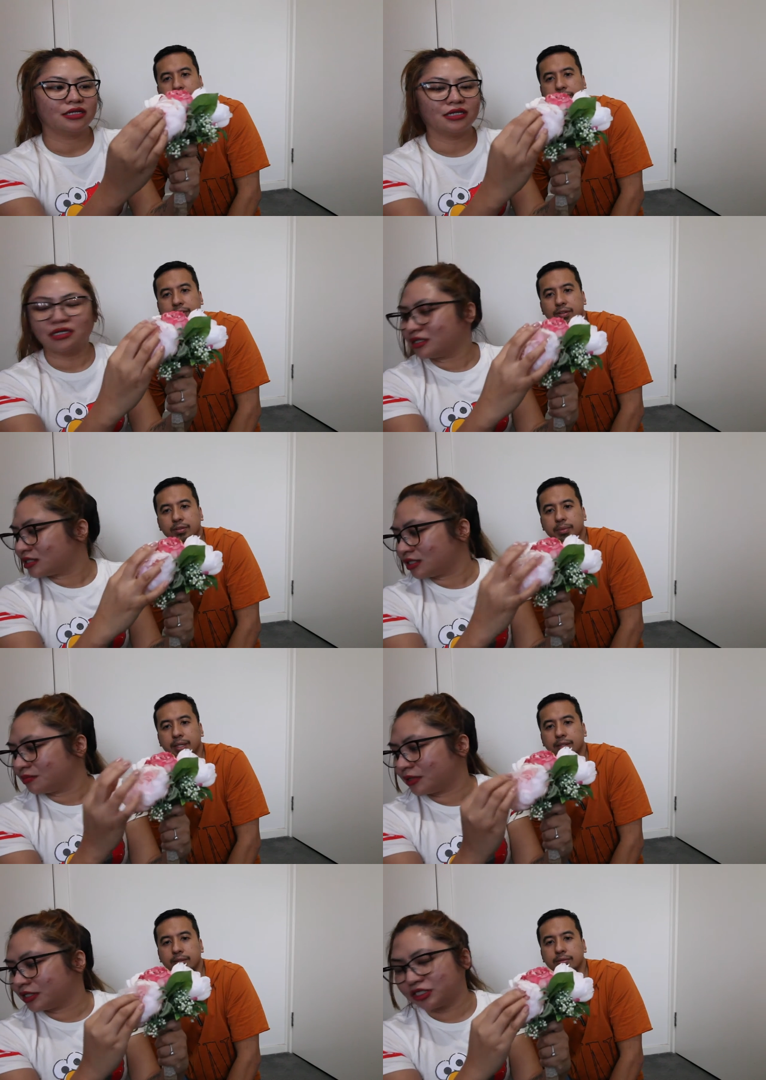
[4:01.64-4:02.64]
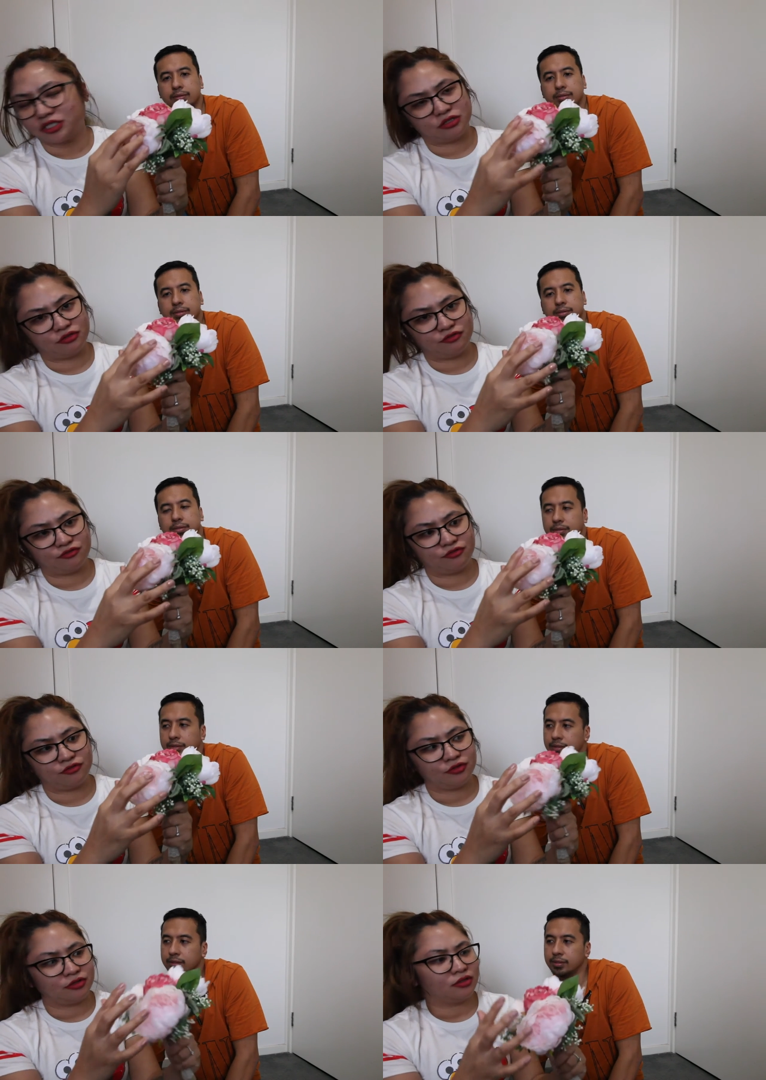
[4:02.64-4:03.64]
Speaker 1: I think it's a bunch of
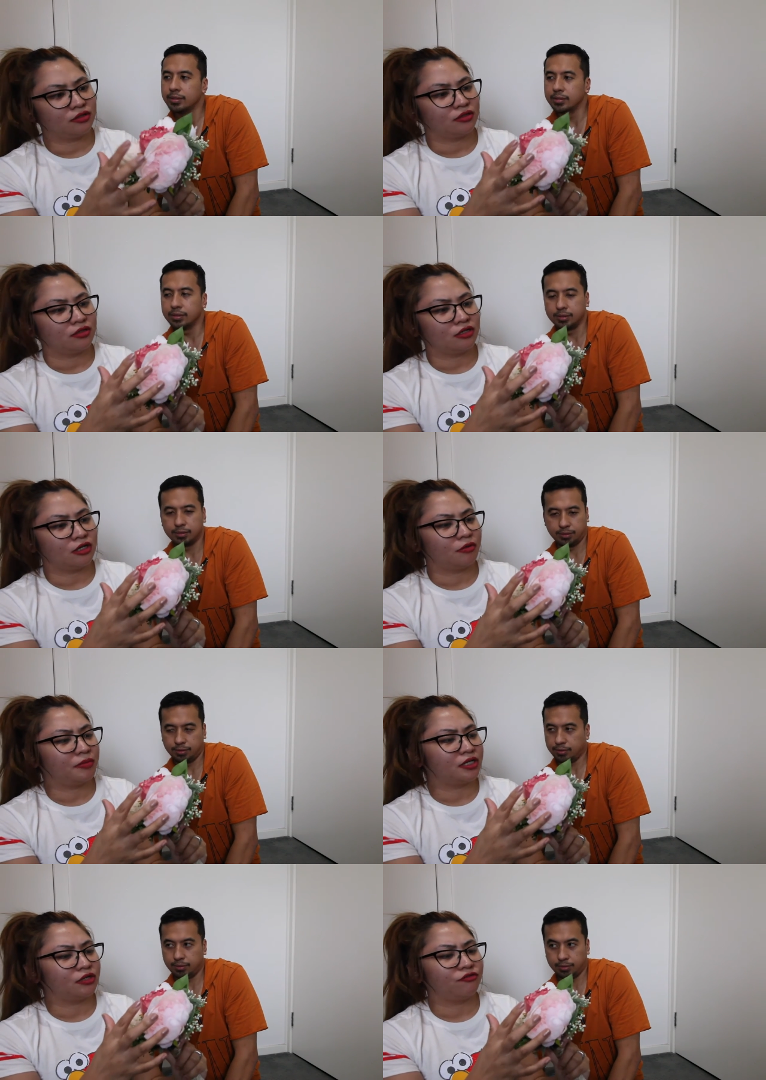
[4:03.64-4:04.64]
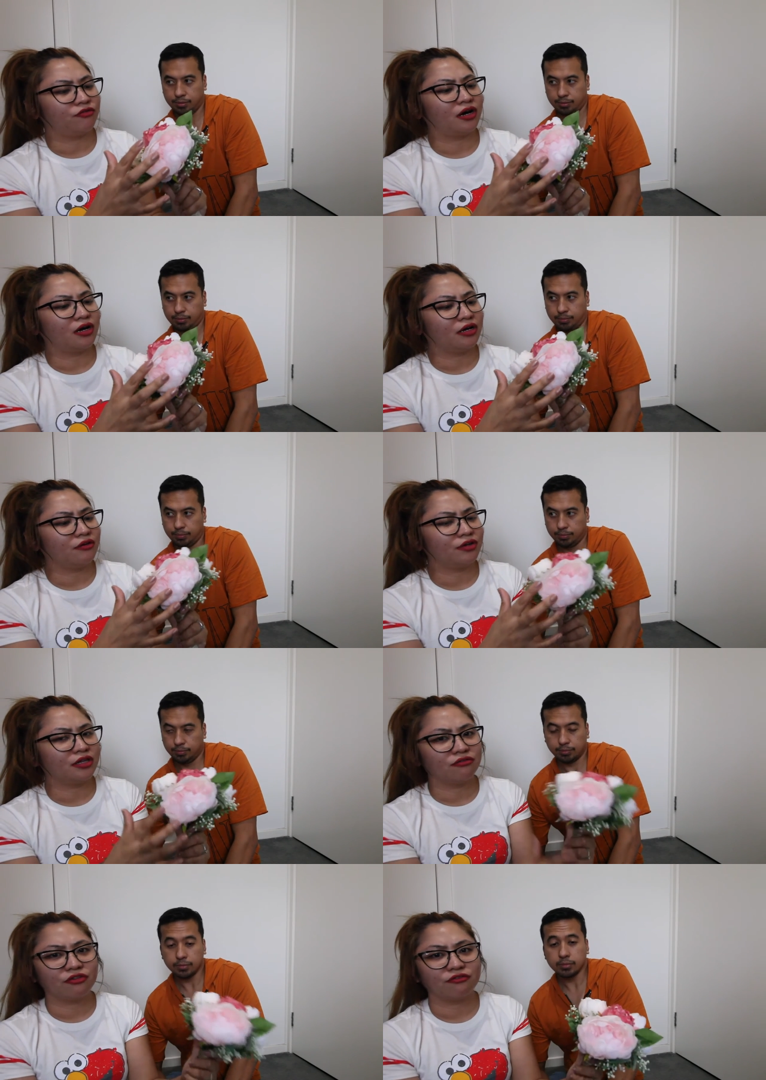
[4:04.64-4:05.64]
how many? Five? I
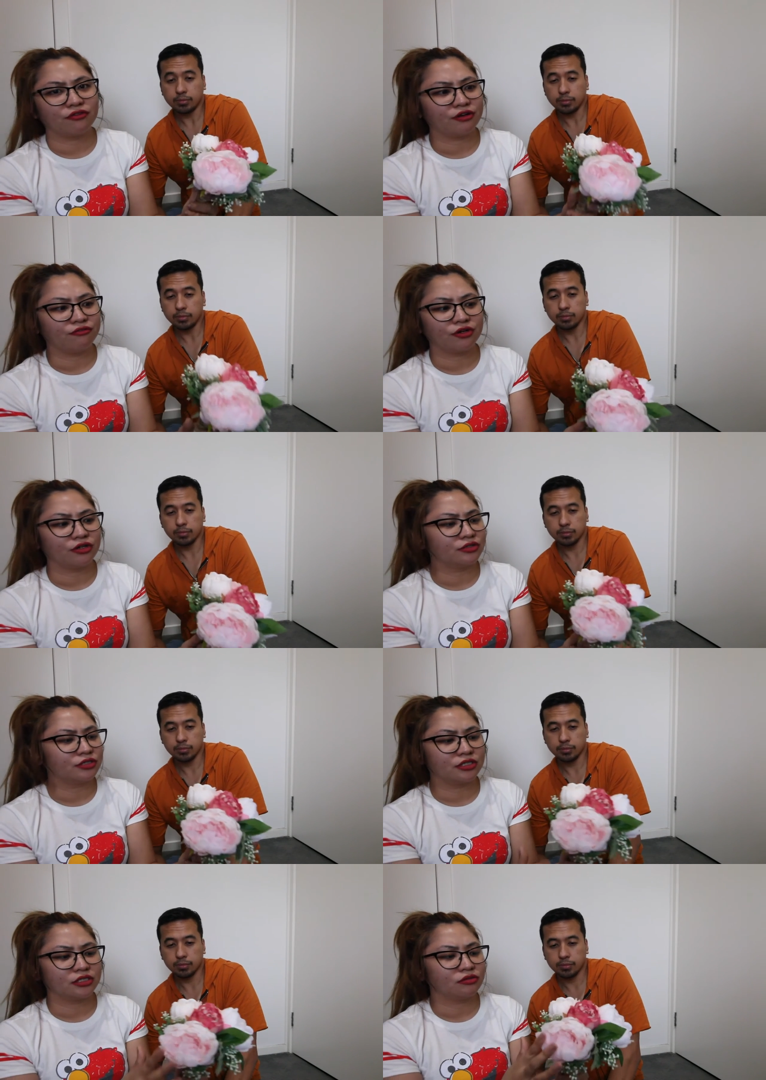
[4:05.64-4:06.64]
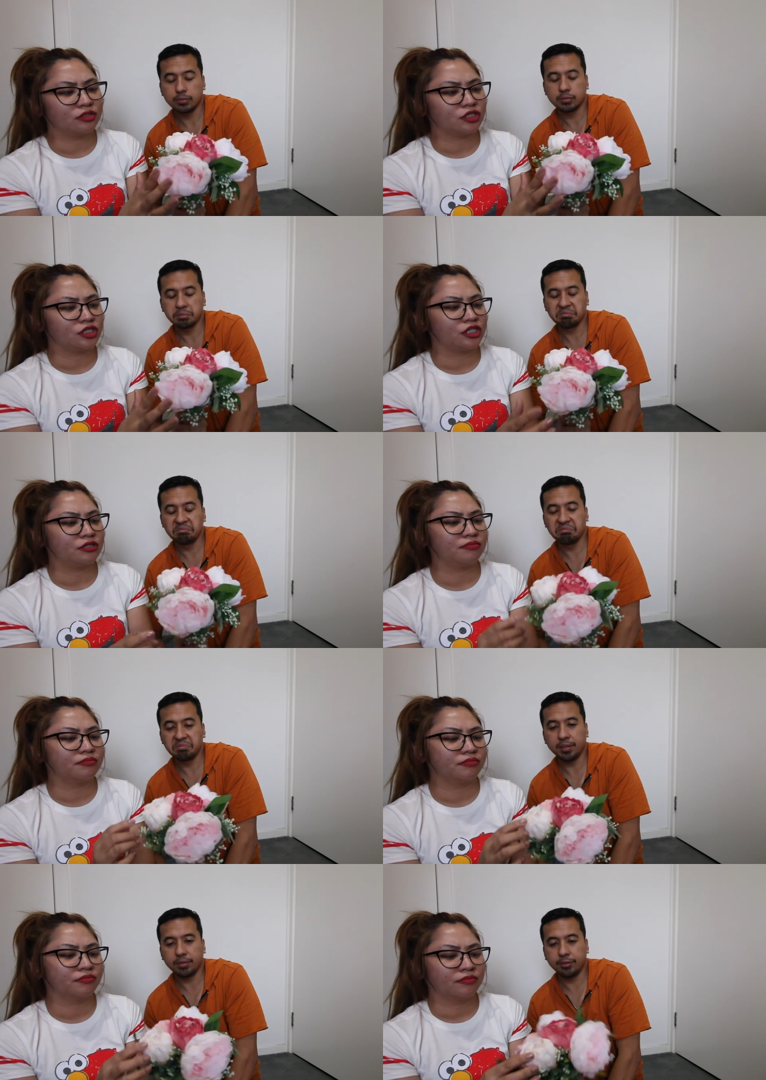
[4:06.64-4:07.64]
think for five dollars it's really cheap.
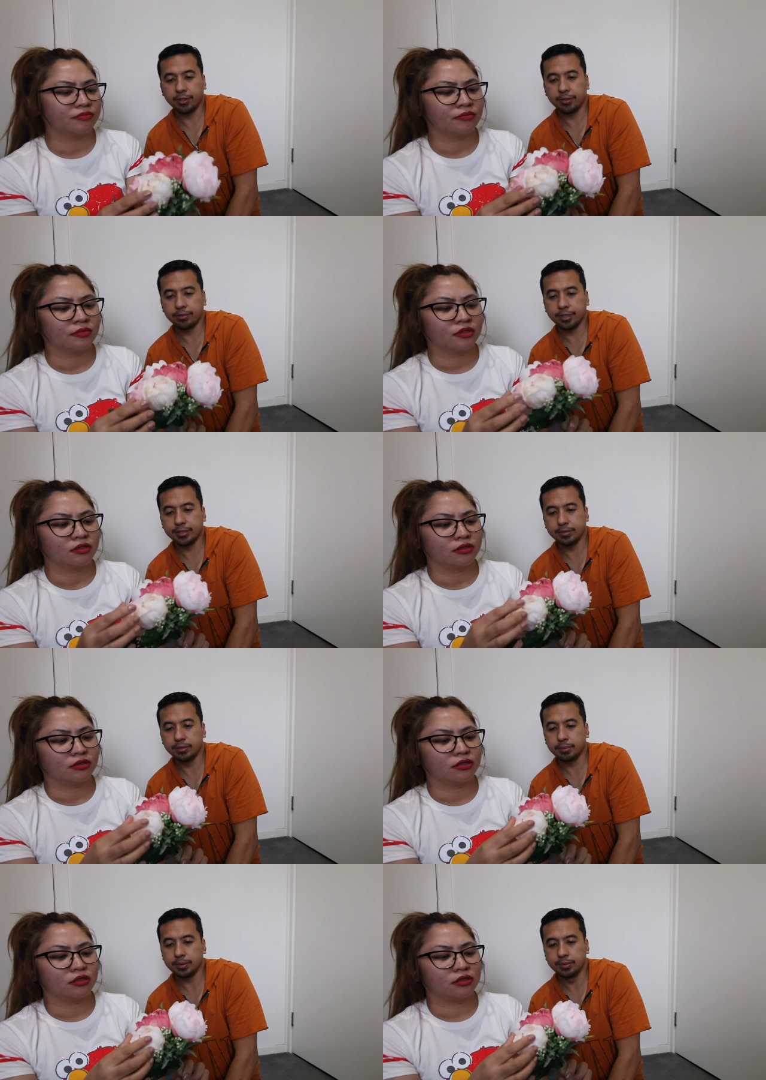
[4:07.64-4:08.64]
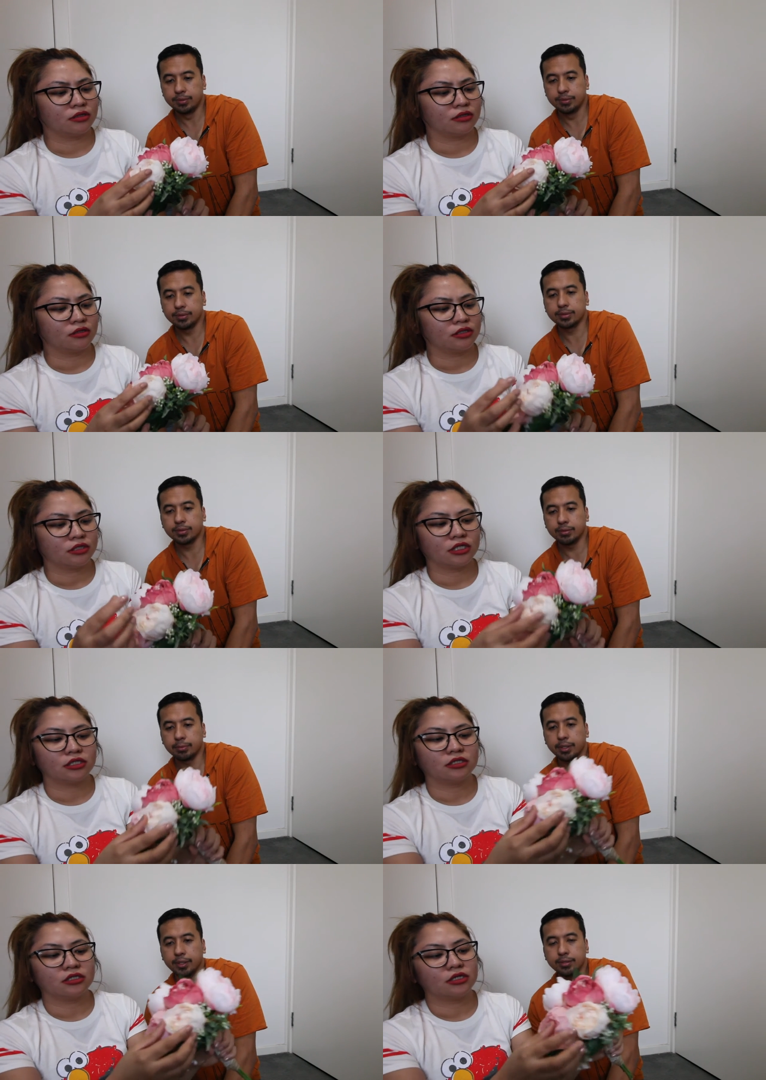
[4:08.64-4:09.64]
Speaker 2: That's very reasonable. Yeah.
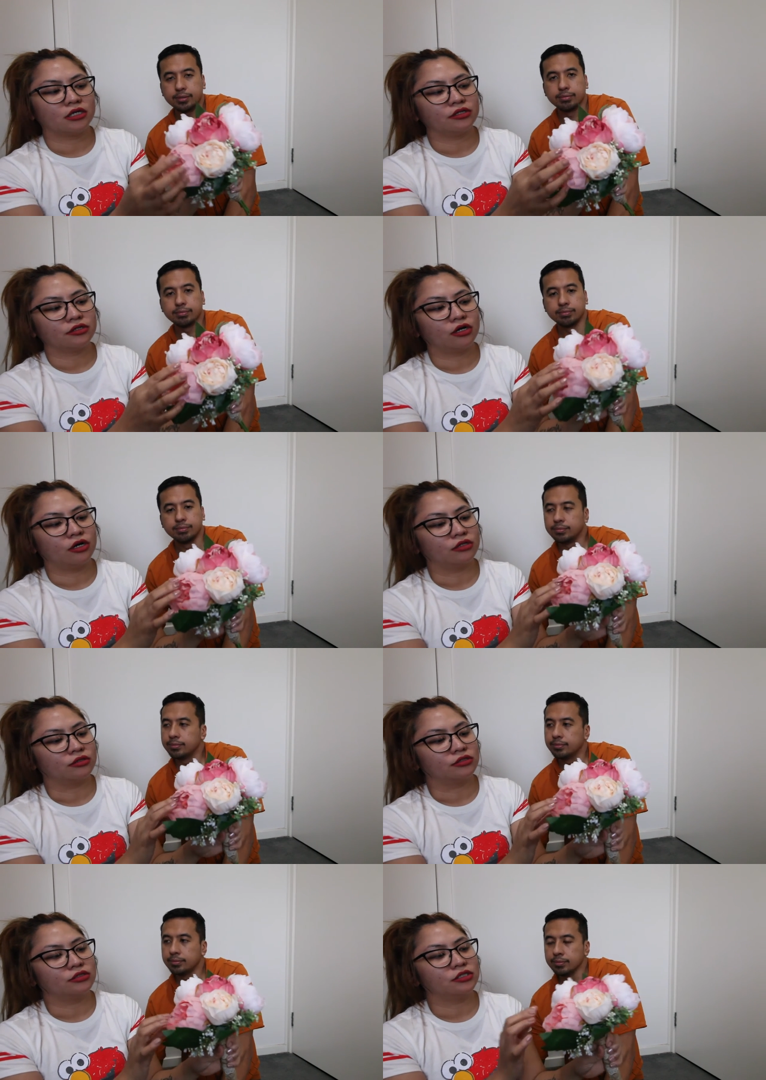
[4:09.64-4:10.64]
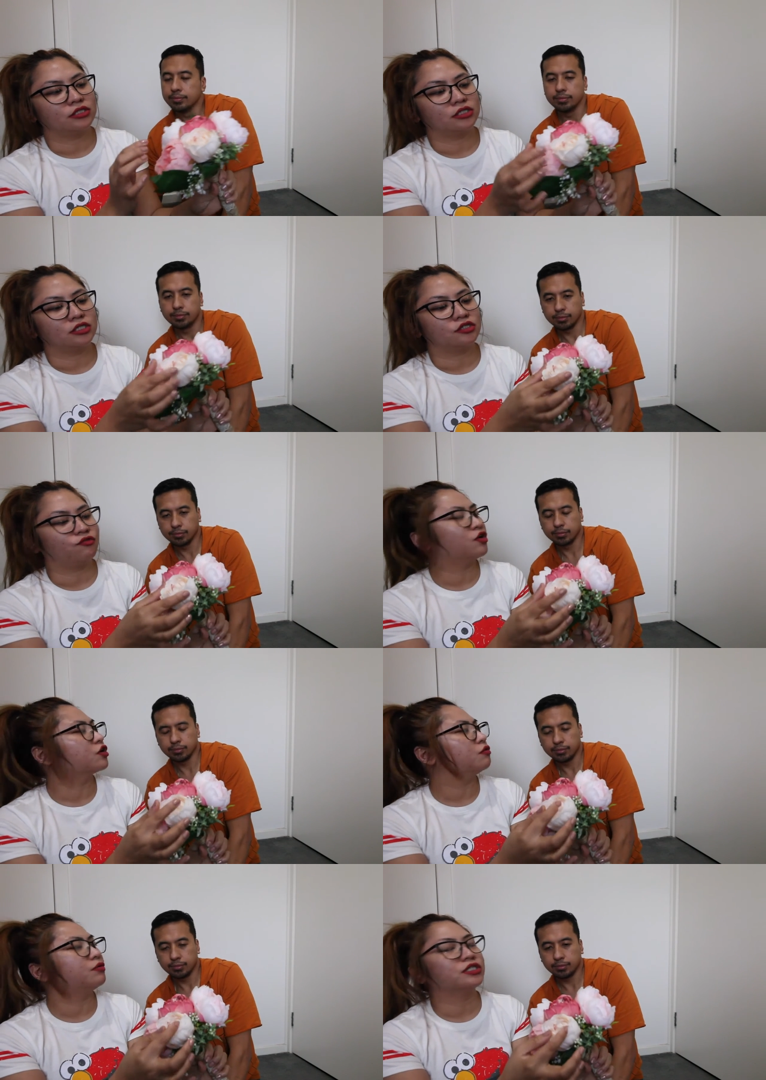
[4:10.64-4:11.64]
Speaker 1: The price. The other colors, the
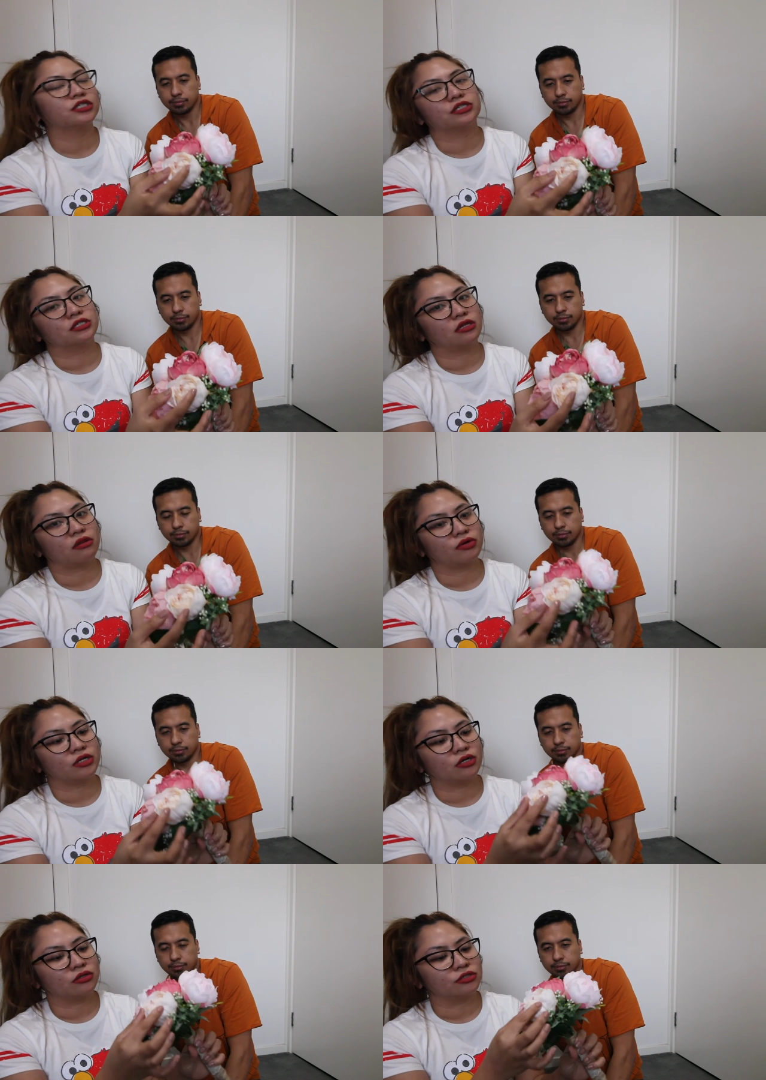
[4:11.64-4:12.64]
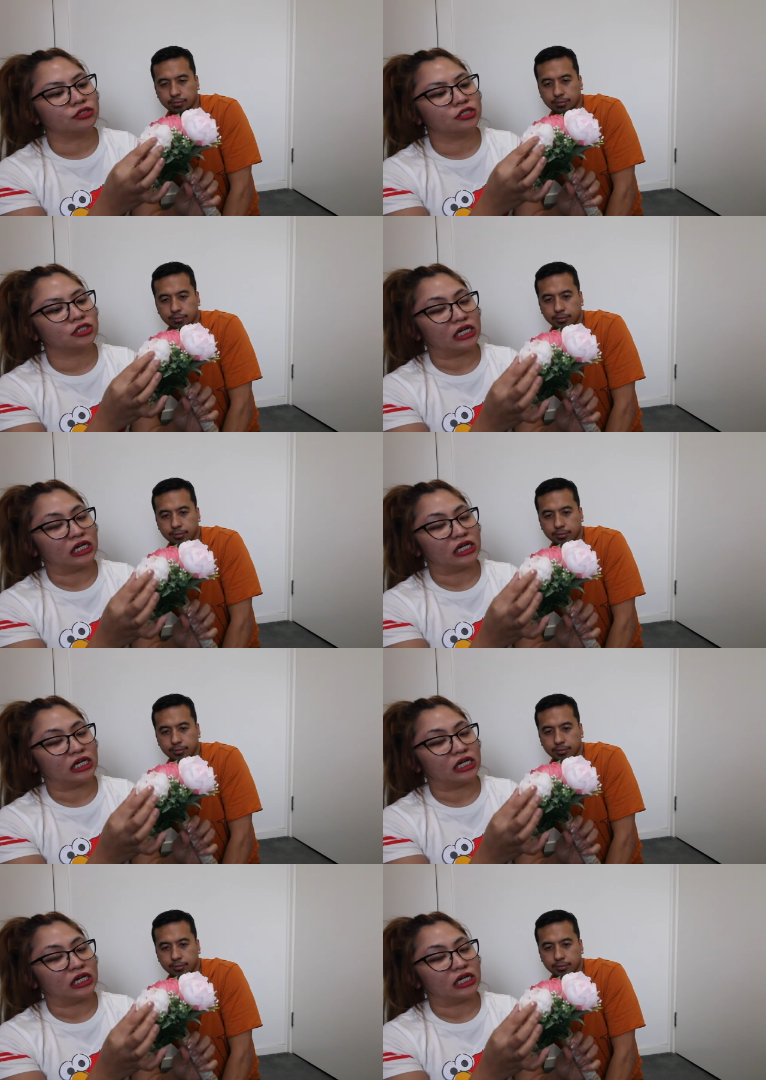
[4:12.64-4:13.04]
Desflora ones are three dollars